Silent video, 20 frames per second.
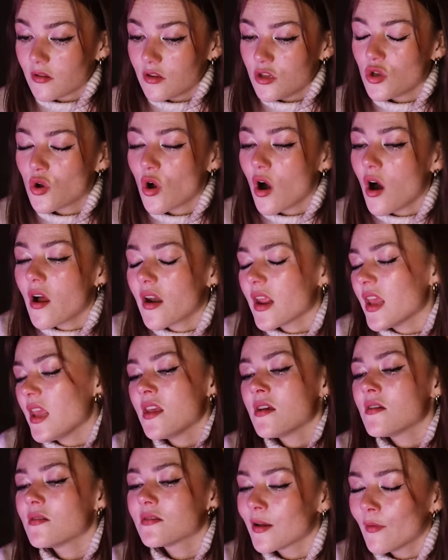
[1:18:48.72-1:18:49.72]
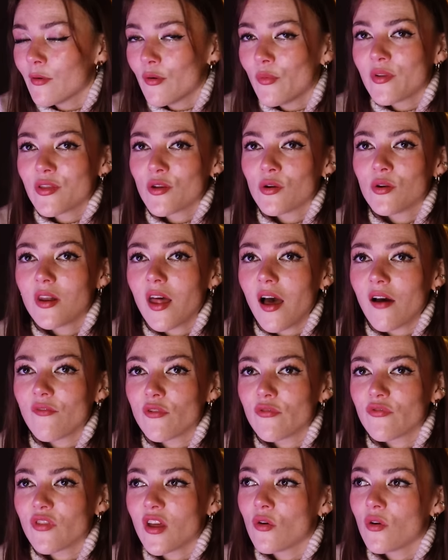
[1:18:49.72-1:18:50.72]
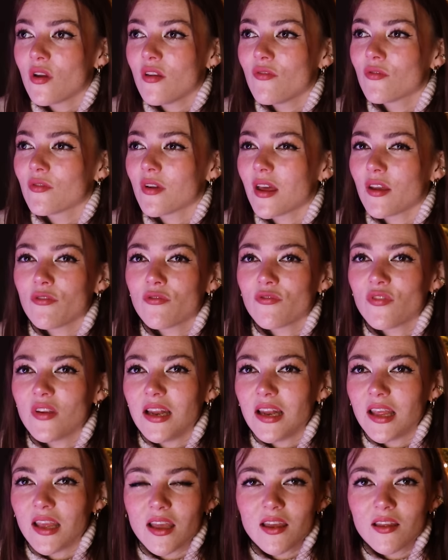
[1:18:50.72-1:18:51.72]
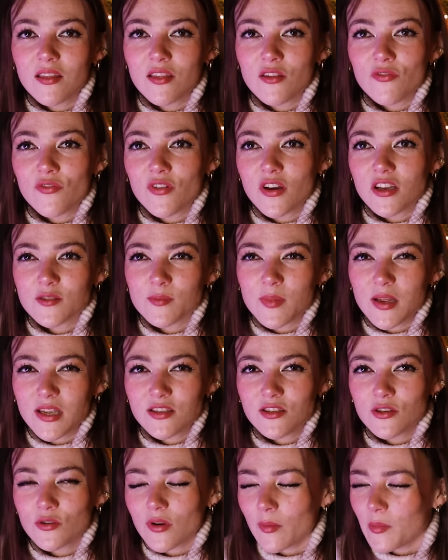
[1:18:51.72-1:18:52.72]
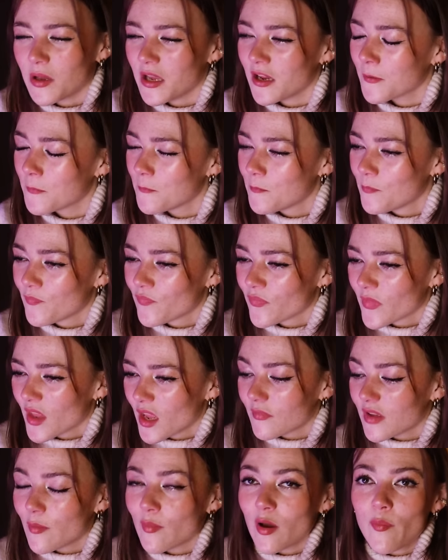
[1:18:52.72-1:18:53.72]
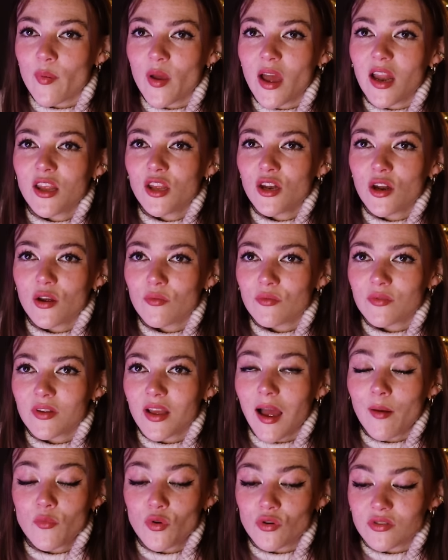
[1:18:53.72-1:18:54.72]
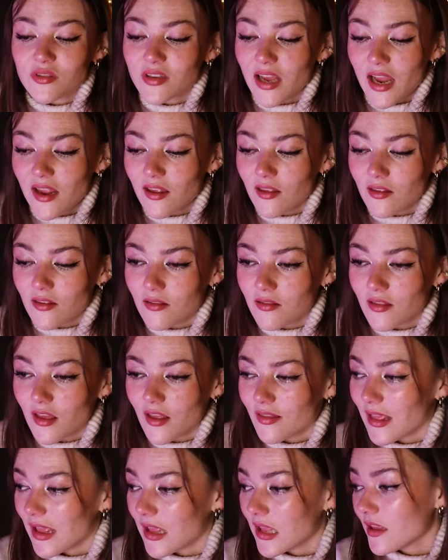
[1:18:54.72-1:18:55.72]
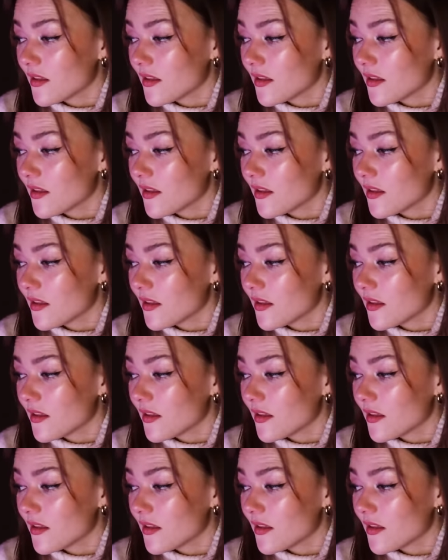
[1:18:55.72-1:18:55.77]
You can't heal someone with your love if they're not even, like, feeling it in the first place. You know what I mean? In my opinion, you know, I'm not saying that